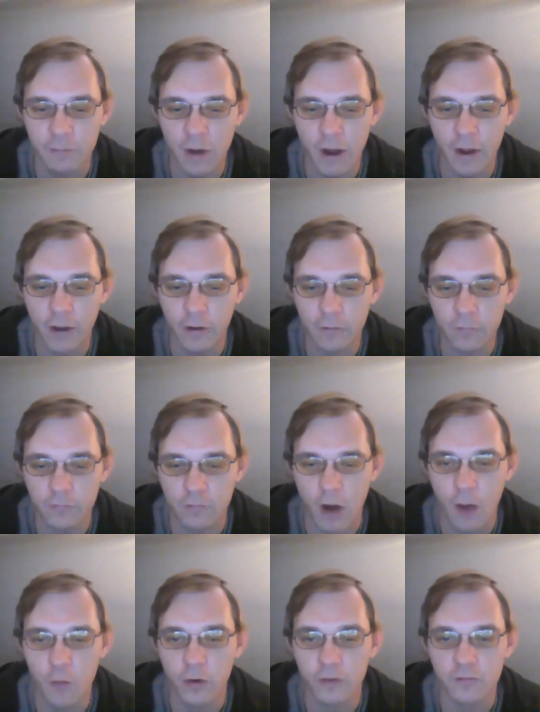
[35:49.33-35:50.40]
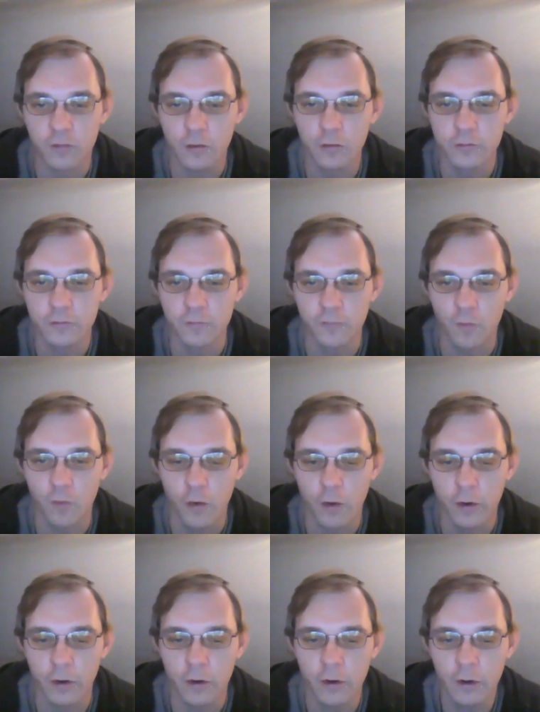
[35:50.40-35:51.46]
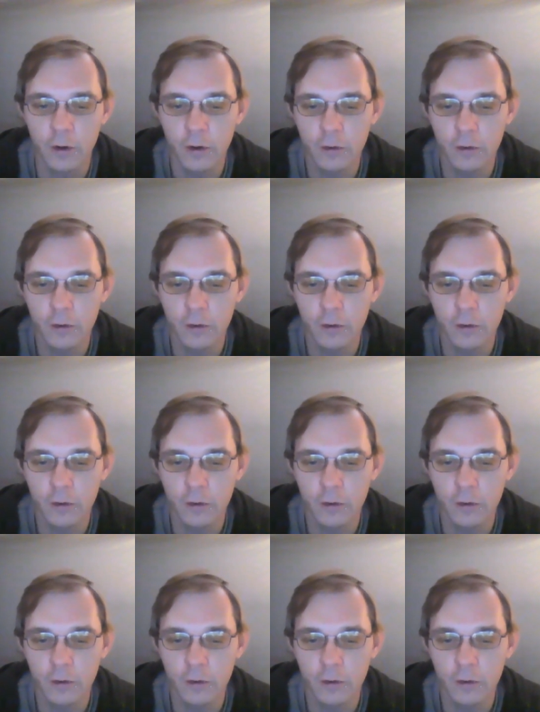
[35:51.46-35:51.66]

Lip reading: by Robert's rules of order